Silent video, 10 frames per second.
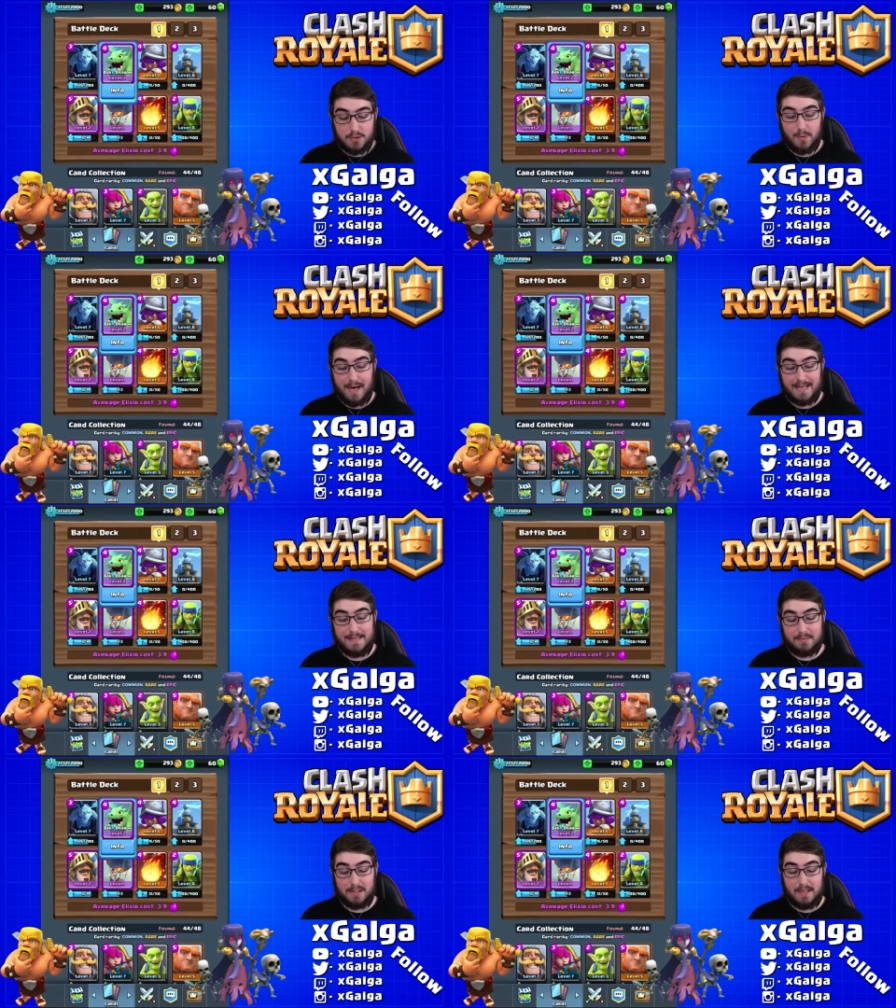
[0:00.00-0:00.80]
So what I
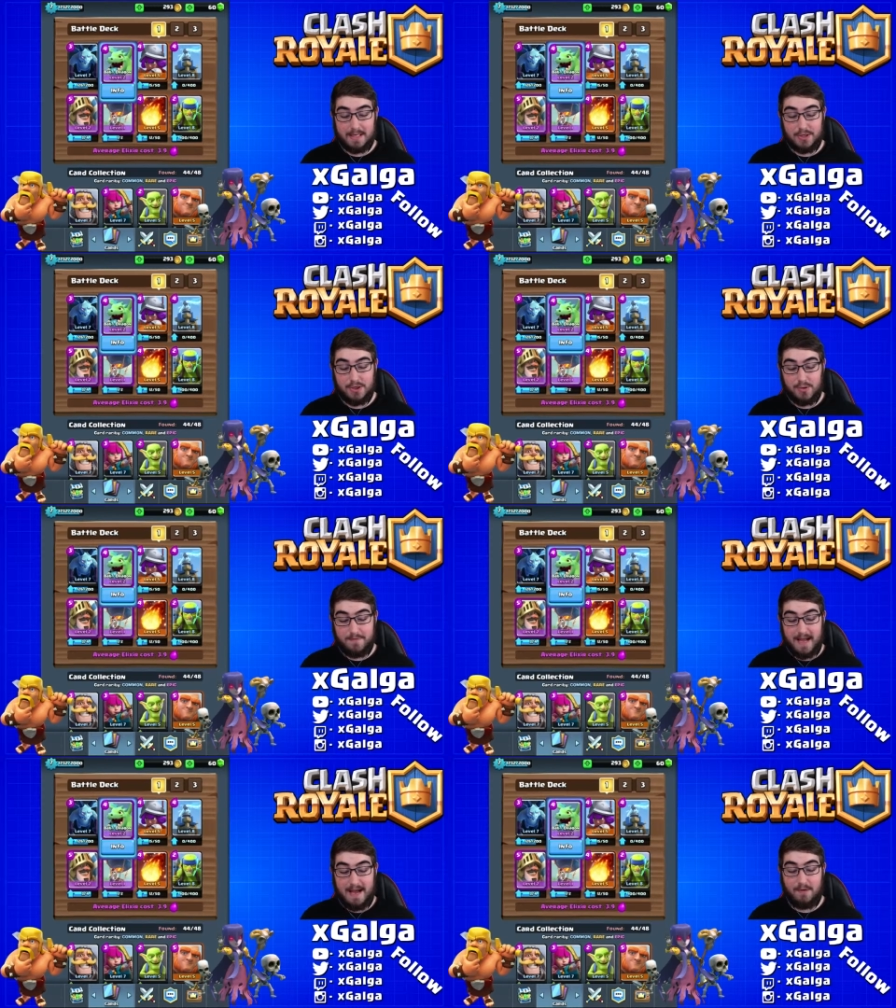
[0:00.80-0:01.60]
typically like to do
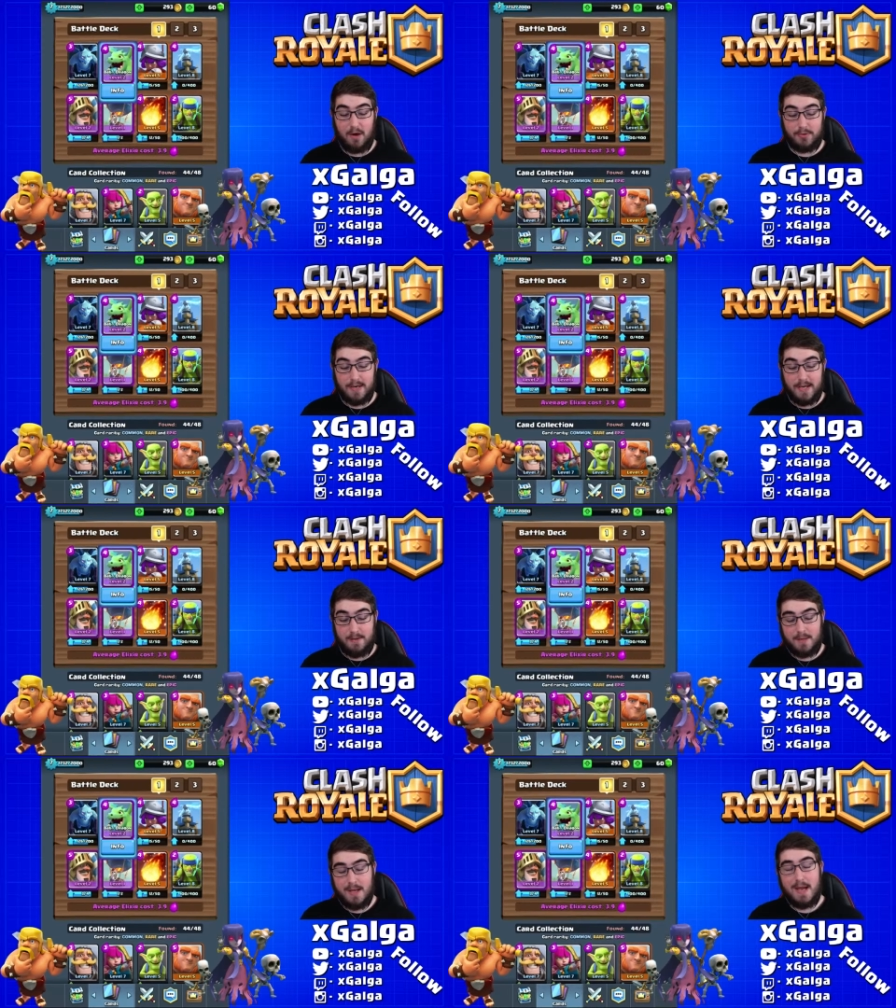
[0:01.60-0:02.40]
if I have all 3
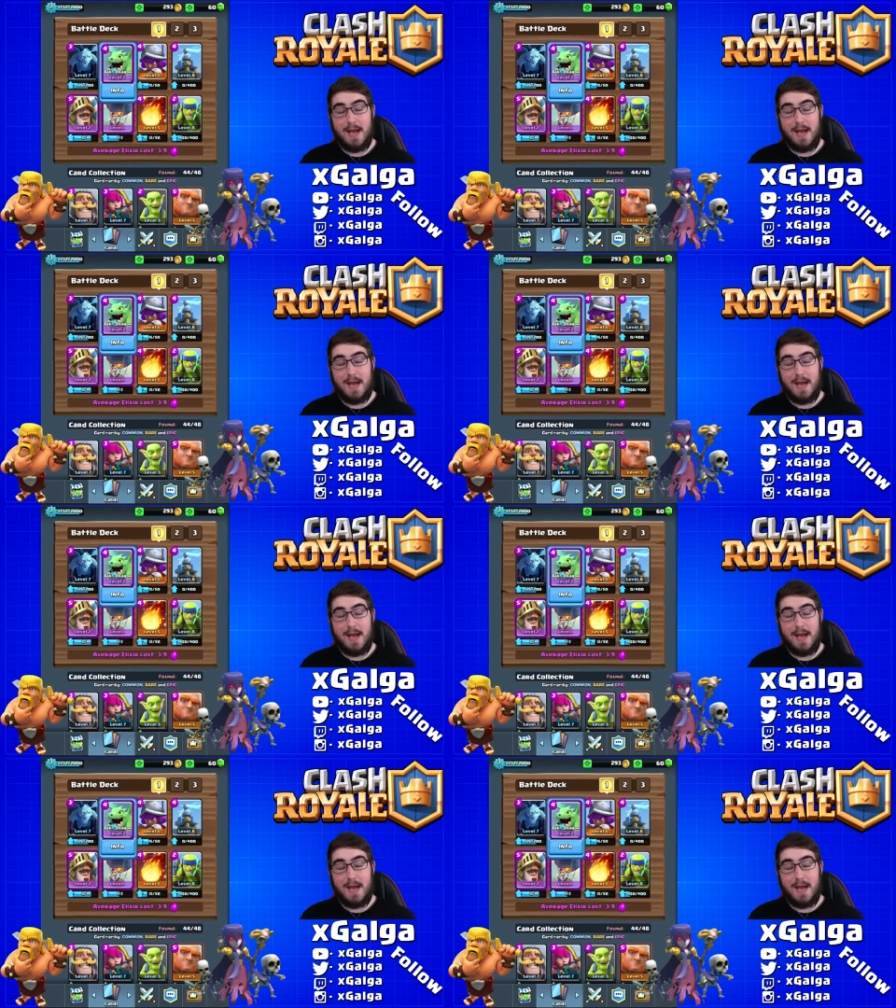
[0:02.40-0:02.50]
up,